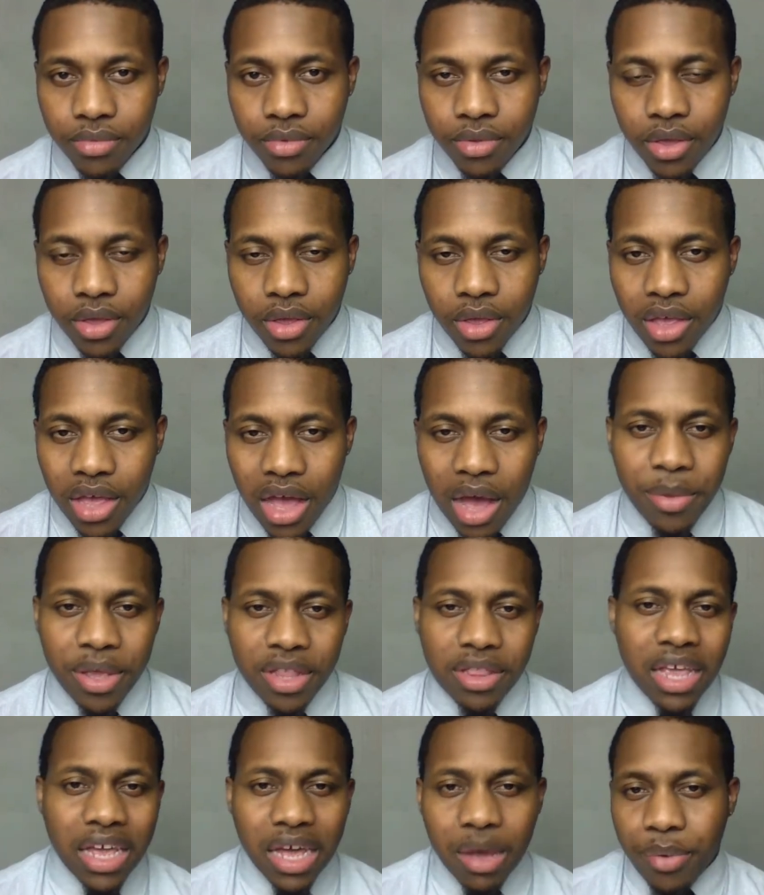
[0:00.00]
I mean,
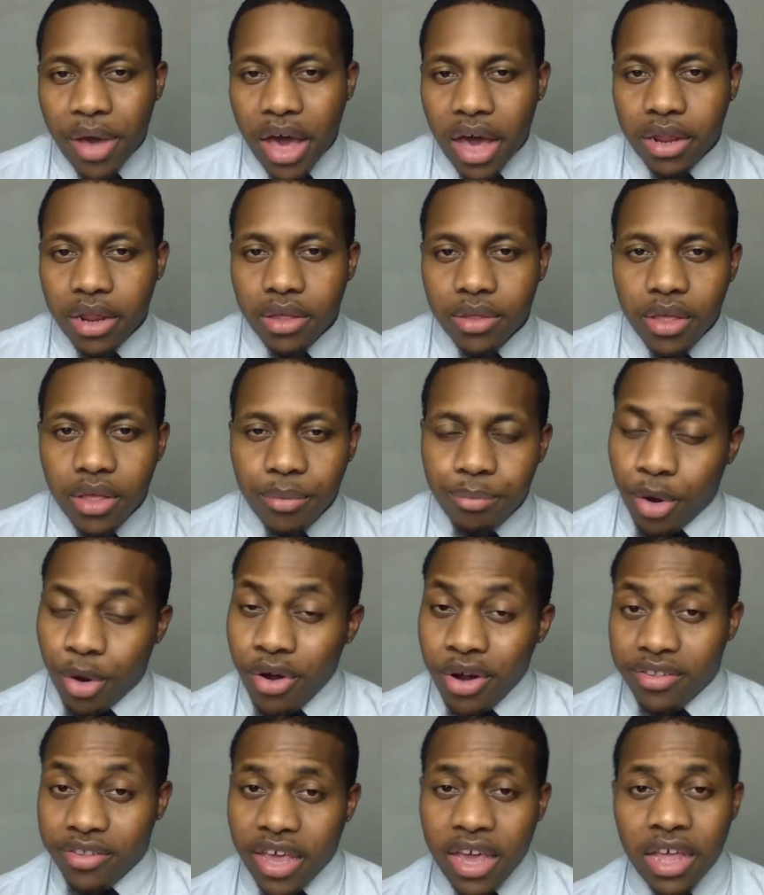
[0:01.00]
think about it. Bernie
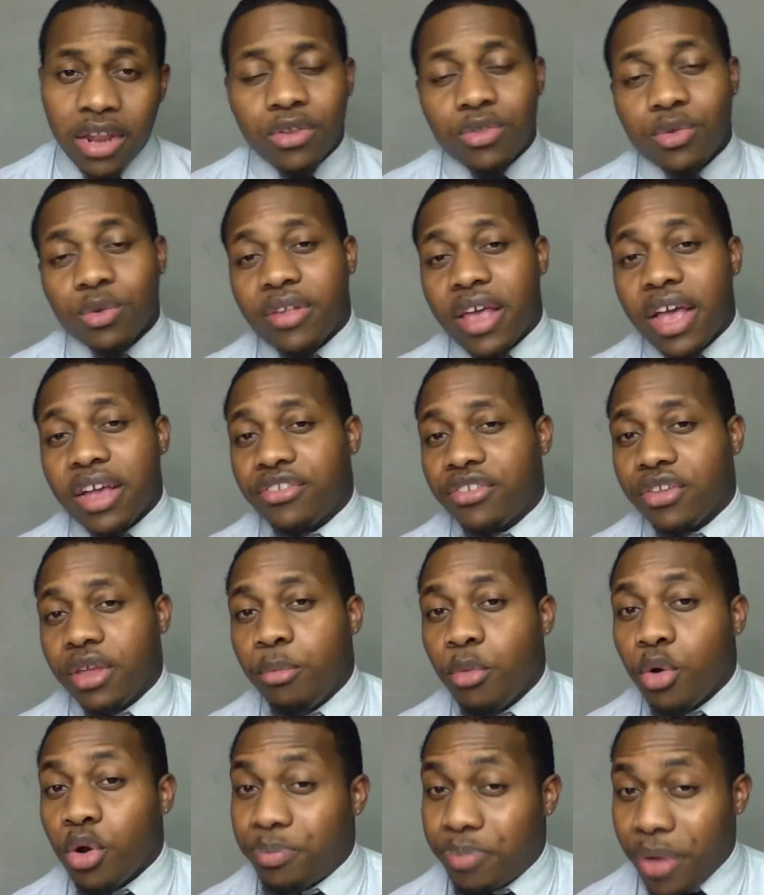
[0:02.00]
Sanders was actually
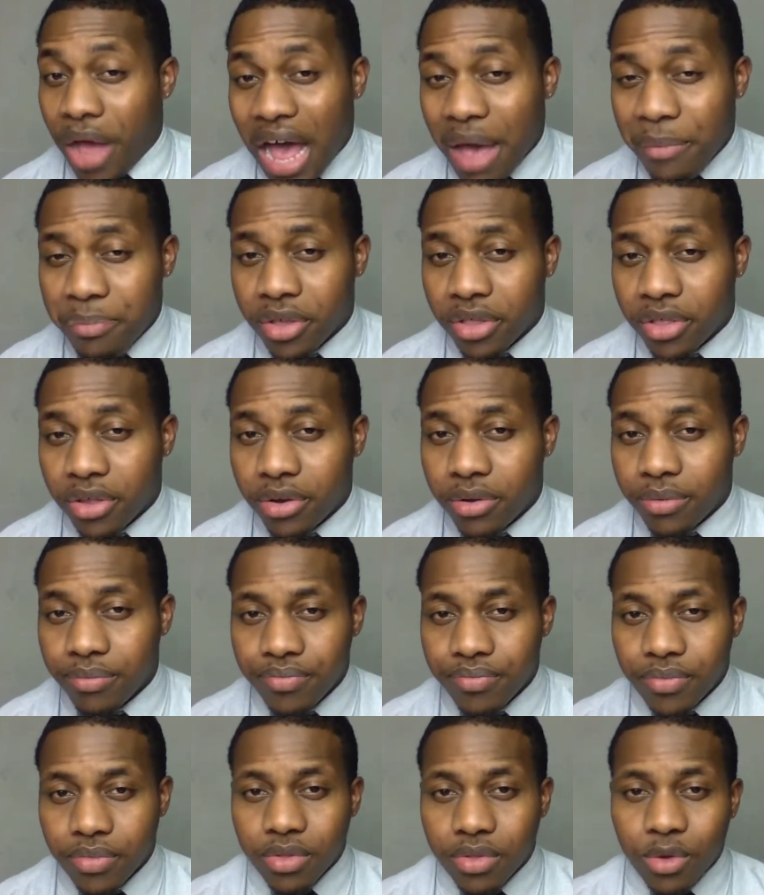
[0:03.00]
more popular.
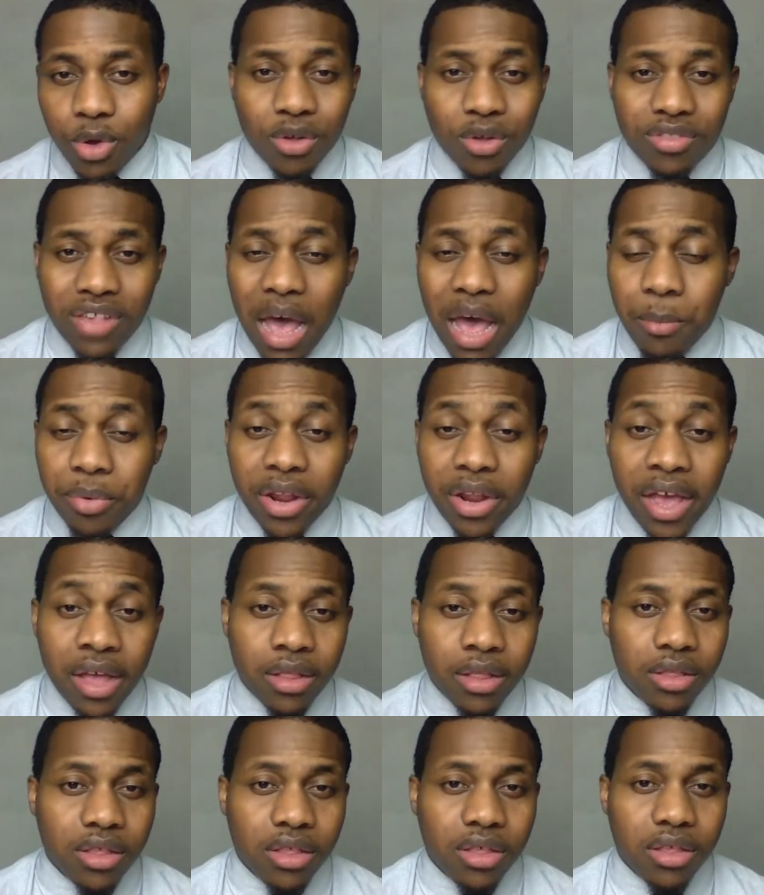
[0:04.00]
On top of
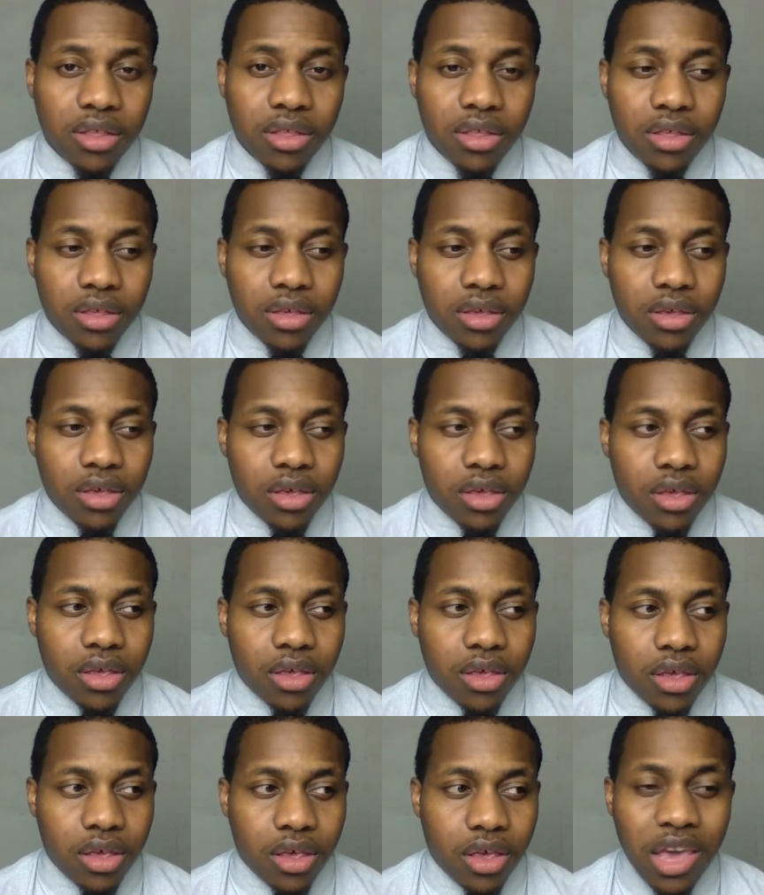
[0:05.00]
that,
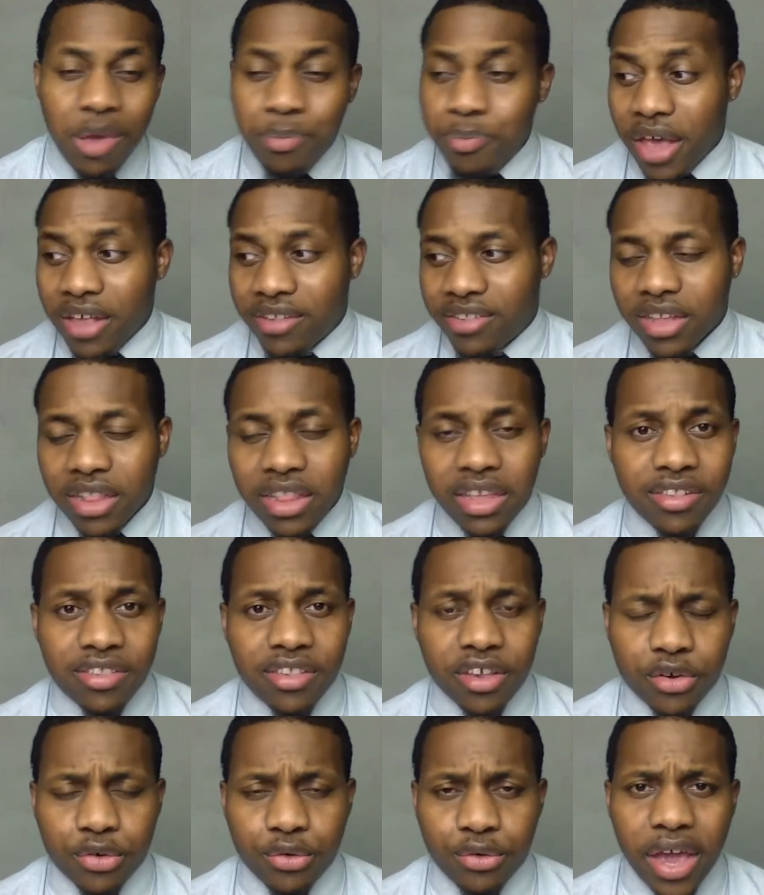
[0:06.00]
he basically is the
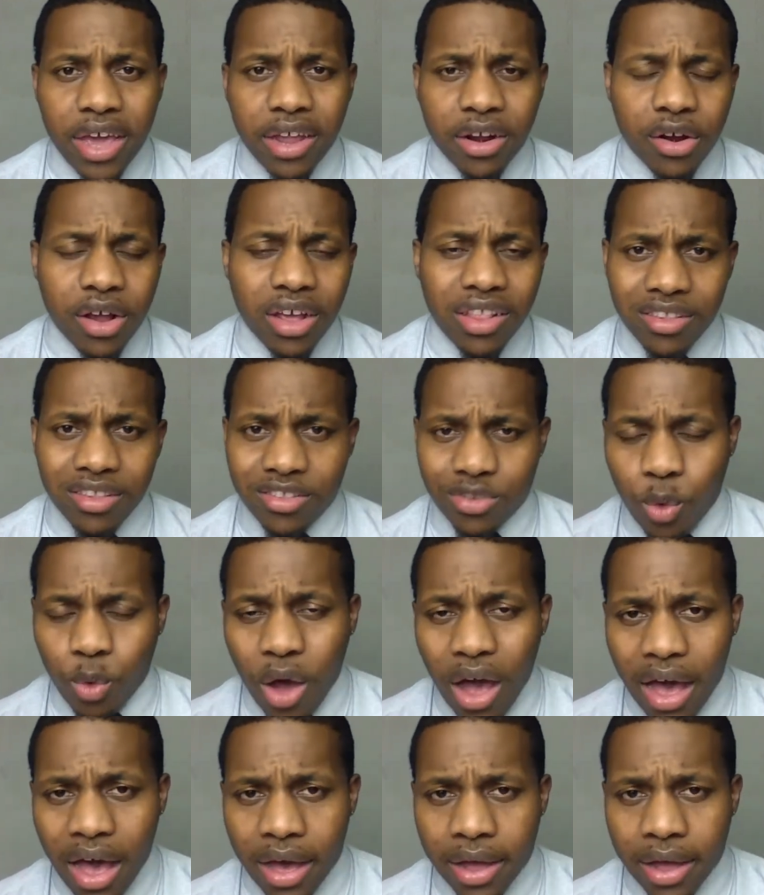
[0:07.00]
creator of the squad.